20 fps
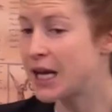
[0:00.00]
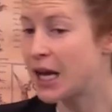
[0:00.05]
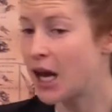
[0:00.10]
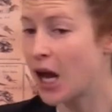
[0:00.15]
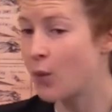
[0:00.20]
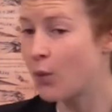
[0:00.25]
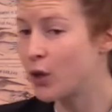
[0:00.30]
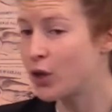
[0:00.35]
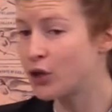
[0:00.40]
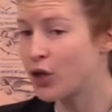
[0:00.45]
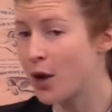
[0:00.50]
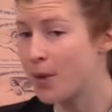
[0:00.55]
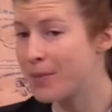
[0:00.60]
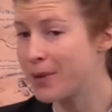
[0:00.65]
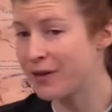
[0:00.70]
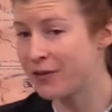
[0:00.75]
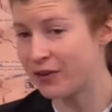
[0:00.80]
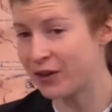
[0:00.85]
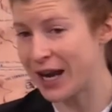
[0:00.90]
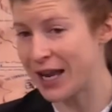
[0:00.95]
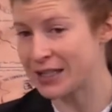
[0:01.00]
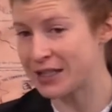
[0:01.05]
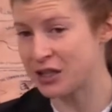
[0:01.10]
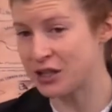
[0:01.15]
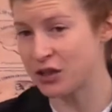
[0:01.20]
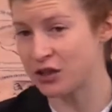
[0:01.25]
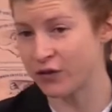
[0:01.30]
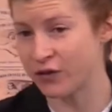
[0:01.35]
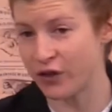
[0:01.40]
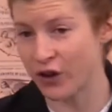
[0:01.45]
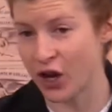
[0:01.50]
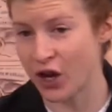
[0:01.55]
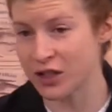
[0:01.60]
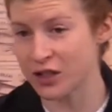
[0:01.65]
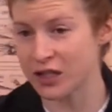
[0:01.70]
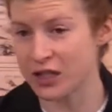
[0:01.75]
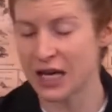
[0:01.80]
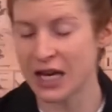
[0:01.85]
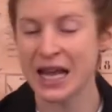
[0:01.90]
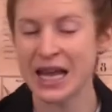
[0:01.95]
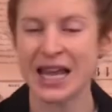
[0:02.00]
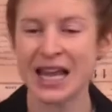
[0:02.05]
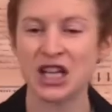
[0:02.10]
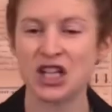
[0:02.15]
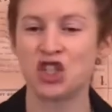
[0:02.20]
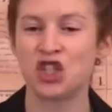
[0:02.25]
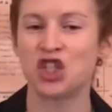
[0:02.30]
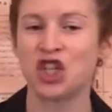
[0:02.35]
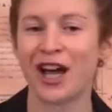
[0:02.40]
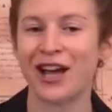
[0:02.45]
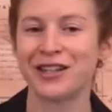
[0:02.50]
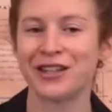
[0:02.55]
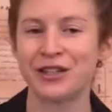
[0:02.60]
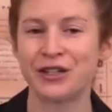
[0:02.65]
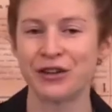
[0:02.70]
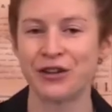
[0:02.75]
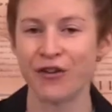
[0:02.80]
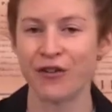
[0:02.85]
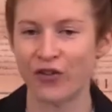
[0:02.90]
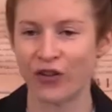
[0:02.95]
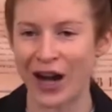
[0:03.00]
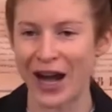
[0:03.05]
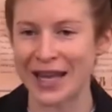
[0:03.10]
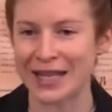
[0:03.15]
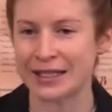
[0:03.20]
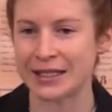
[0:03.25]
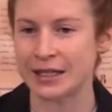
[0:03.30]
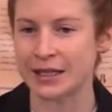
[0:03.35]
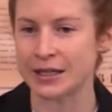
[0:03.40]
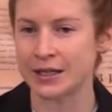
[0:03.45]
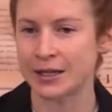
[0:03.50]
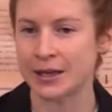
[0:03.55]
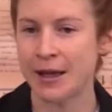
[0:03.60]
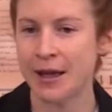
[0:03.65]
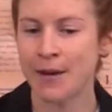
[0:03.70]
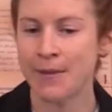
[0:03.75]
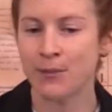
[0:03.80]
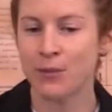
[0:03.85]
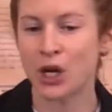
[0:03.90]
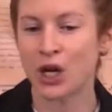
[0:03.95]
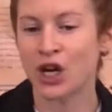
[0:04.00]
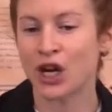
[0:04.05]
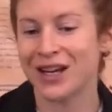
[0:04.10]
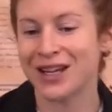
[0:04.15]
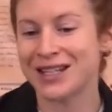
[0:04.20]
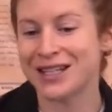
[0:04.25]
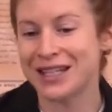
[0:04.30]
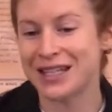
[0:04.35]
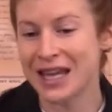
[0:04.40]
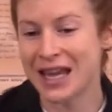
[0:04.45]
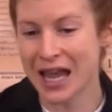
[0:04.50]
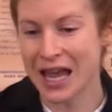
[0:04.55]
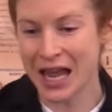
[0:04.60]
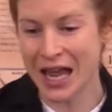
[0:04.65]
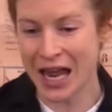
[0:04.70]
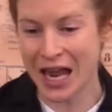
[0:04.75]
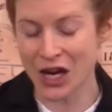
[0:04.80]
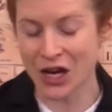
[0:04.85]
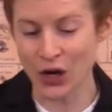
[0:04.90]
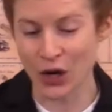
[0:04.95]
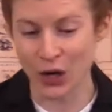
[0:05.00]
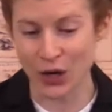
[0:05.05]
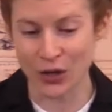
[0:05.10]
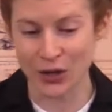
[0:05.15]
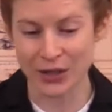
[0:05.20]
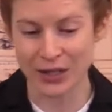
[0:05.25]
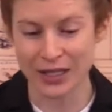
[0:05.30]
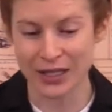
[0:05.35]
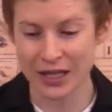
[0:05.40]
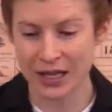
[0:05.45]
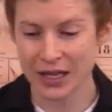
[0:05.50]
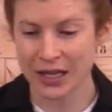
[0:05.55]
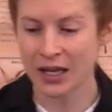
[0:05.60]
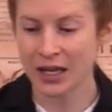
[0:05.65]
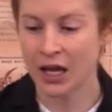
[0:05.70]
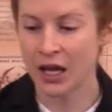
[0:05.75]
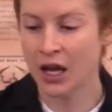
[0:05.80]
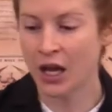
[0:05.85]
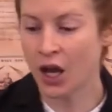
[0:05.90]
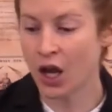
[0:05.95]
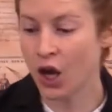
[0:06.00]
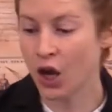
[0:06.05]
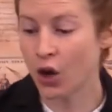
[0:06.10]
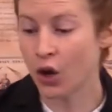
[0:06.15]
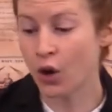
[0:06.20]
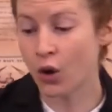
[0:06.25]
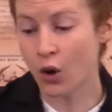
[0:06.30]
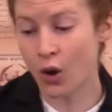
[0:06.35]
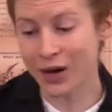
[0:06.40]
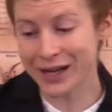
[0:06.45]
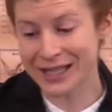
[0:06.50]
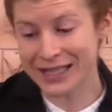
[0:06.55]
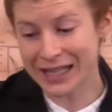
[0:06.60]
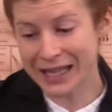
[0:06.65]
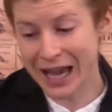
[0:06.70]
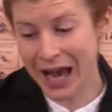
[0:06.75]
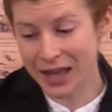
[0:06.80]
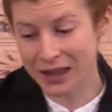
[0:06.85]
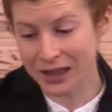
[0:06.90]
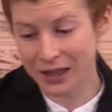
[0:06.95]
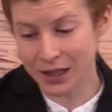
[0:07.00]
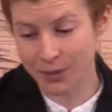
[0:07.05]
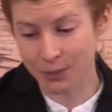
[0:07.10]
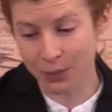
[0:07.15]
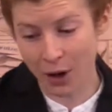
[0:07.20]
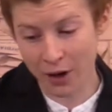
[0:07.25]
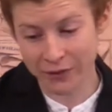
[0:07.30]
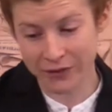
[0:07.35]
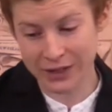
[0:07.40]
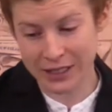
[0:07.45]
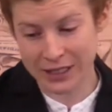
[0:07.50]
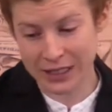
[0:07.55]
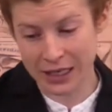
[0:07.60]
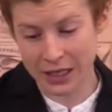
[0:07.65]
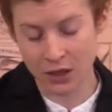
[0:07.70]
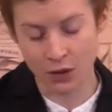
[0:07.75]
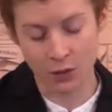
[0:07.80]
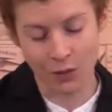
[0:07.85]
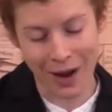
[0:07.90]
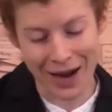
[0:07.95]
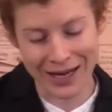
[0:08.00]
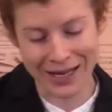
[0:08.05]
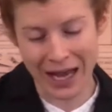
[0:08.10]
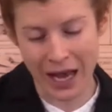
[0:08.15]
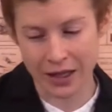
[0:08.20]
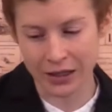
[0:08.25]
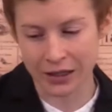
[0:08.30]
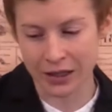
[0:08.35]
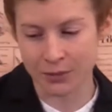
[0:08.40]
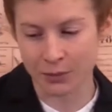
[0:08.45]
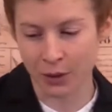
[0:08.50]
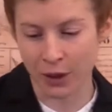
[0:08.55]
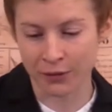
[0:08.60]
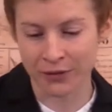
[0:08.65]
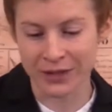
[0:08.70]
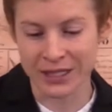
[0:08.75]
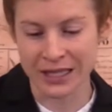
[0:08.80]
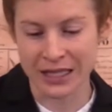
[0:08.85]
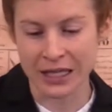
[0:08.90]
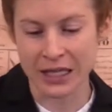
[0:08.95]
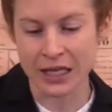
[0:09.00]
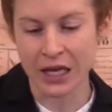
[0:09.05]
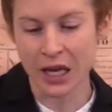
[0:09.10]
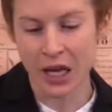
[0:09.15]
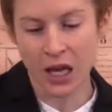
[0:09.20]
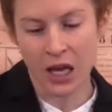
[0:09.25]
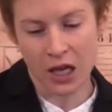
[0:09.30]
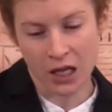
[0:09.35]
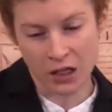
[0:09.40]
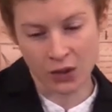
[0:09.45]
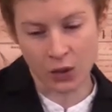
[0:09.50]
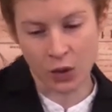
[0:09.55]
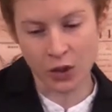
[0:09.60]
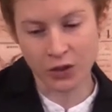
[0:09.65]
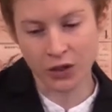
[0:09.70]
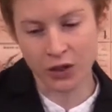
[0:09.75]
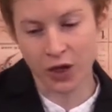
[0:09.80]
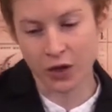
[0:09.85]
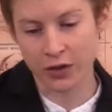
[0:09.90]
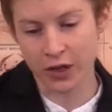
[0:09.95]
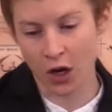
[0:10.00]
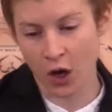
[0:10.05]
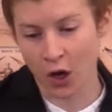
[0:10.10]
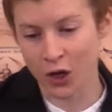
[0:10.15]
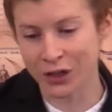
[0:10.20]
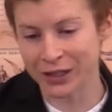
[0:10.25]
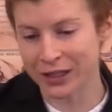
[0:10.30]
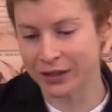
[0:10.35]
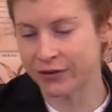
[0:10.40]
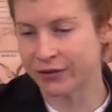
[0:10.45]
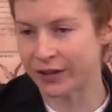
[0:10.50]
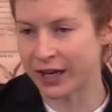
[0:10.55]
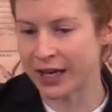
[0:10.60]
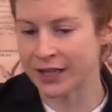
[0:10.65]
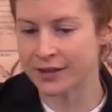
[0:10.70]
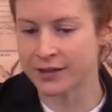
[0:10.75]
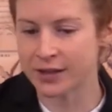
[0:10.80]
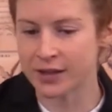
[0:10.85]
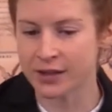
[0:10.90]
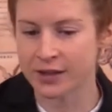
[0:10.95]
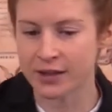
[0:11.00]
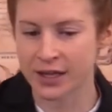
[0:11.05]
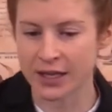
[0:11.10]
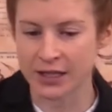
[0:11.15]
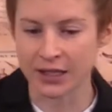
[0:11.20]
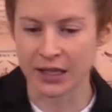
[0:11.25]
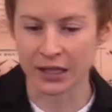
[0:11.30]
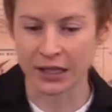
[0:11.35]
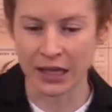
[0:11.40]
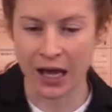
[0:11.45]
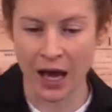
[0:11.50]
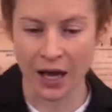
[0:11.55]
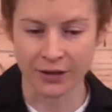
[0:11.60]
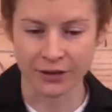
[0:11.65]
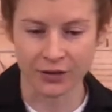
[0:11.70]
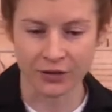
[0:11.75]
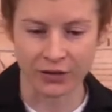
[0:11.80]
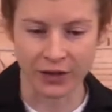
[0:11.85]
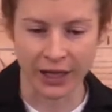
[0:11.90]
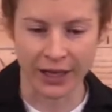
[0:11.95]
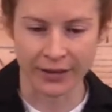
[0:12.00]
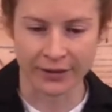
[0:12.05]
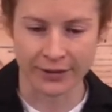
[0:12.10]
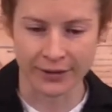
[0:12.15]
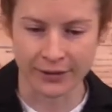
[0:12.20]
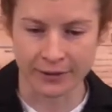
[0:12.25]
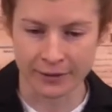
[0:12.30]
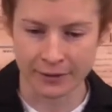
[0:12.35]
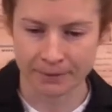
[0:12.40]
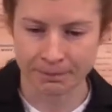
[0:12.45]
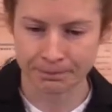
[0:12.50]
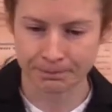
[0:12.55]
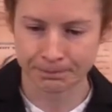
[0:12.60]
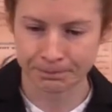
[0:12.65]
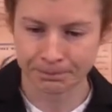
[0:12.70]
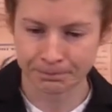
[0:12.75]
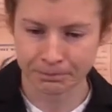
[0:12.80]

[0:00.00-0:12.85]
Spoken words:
He said, "I will not be Francis the First. He's just Francis," because he knows, according to Catholic prophecy, one Catholic prophecy, he's also the only Francis. He's the last Francis.